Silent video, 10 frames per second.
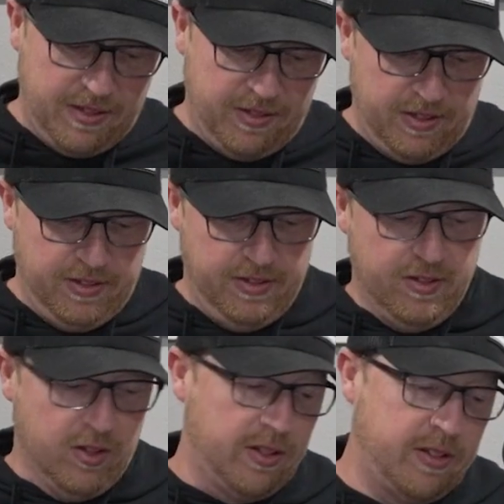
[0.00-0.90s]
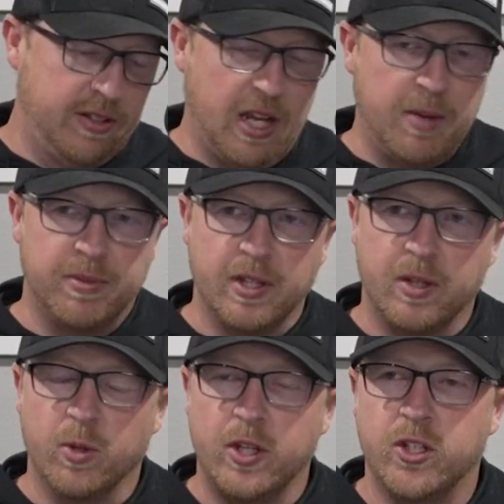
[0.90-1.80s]
I said, or Tom
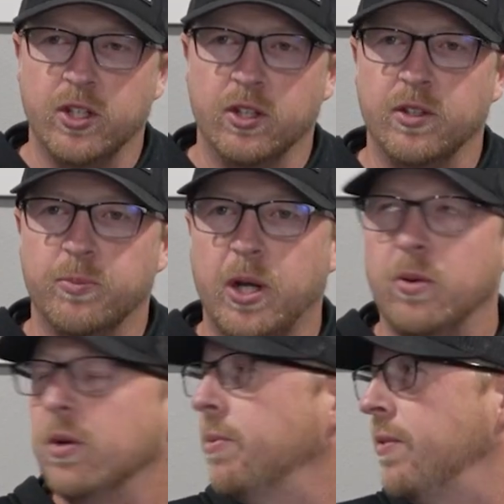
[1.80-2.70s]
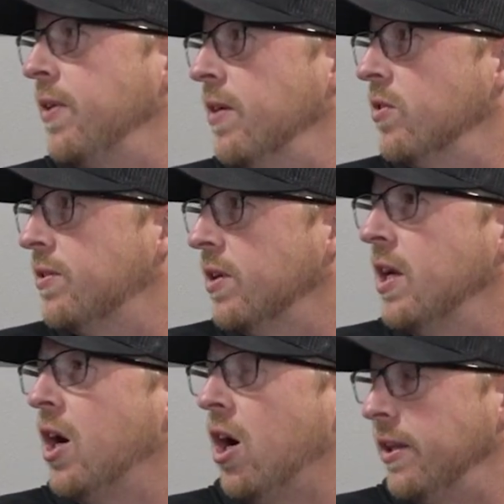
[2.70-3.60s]
said, Red Shield is probably one of my favorites.
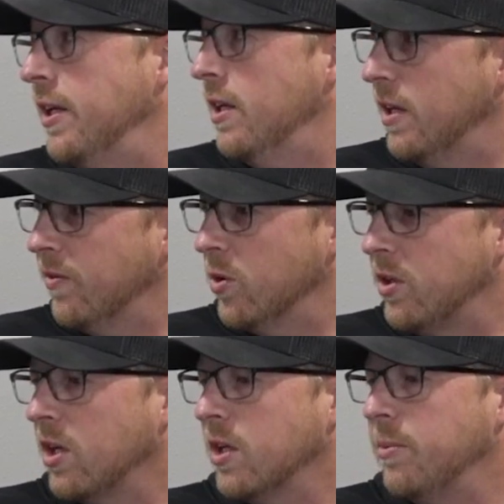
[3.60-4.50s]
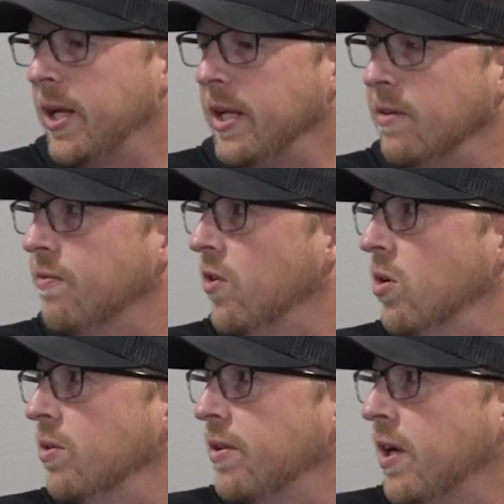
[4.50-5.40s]
If we're talking about
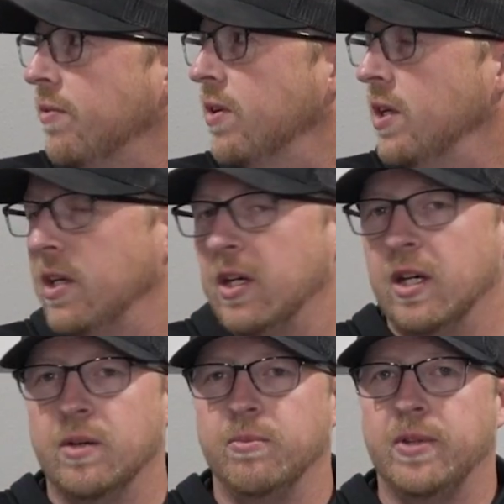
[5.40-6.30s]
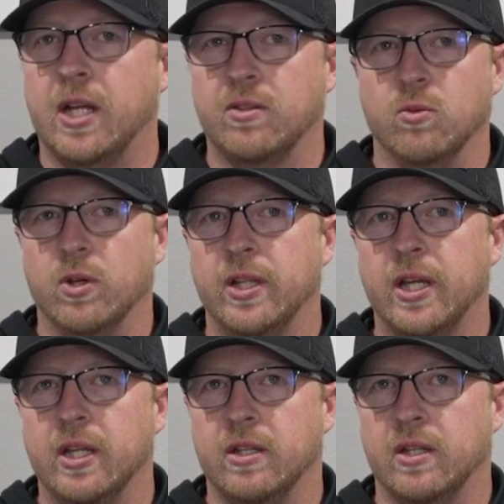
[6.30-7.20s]
in-furrow stuff, that's the one
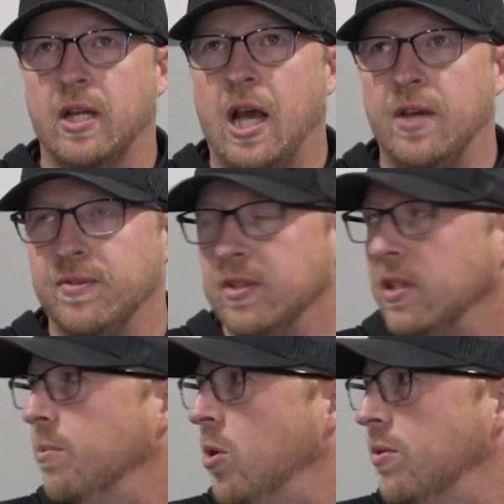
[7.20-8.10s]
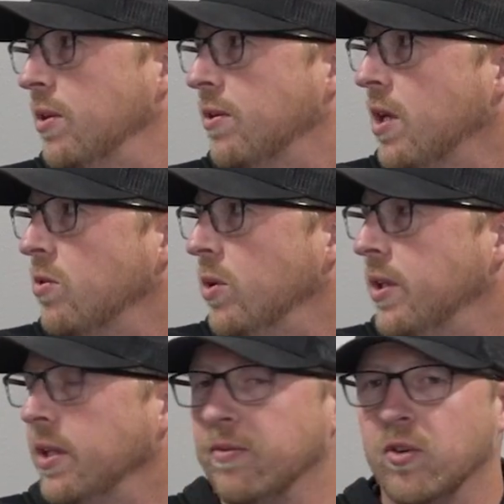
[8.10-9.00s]
that I've seen the most success
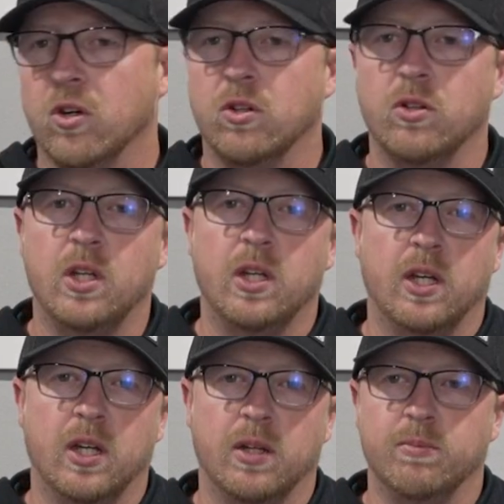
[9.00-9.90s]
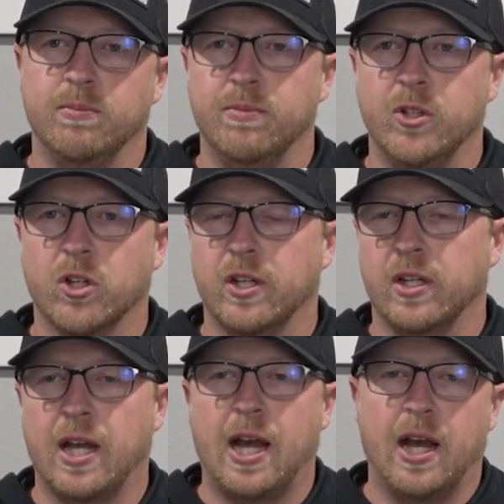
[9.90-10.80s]
with in-furrow.
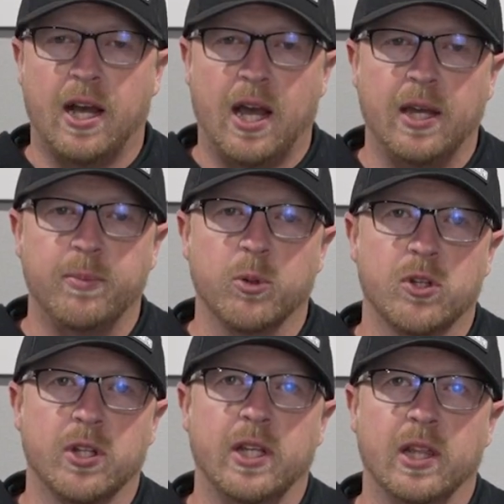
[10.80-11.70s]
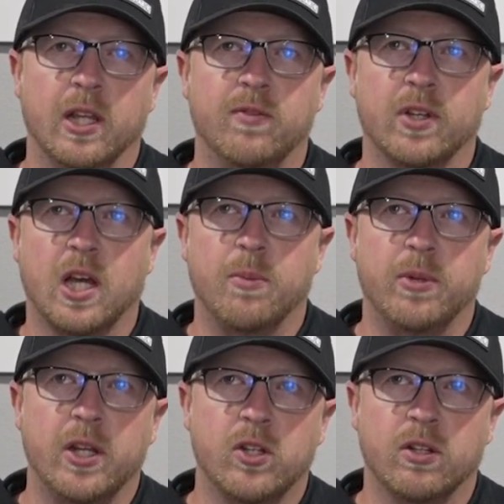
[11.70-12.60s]
I personally love the
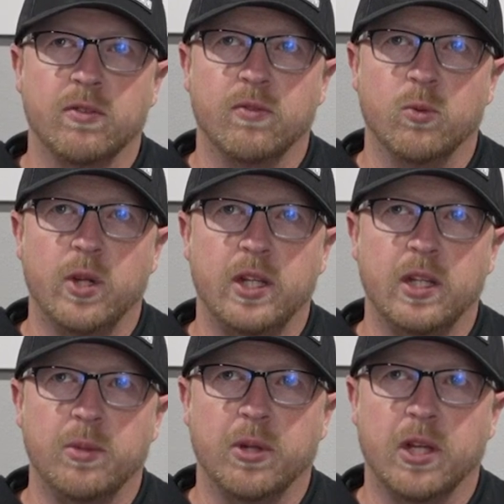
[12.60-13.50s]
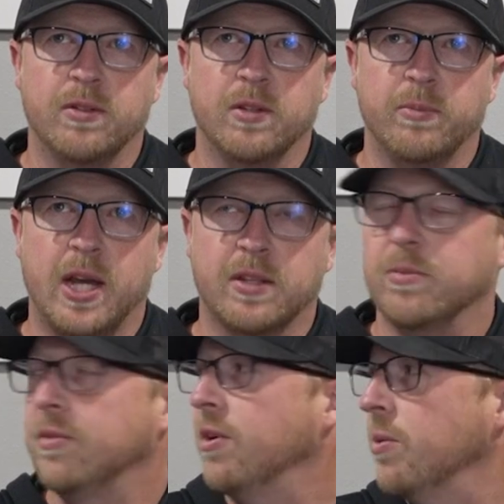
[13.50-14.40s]
combination of Red Elite Plus and
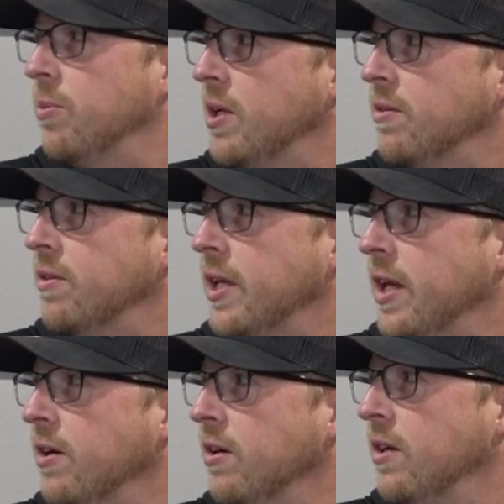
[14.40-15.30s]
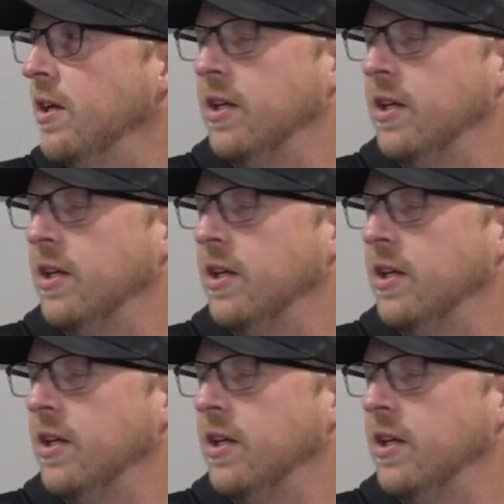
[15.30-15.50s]
Maximum Star Plus together.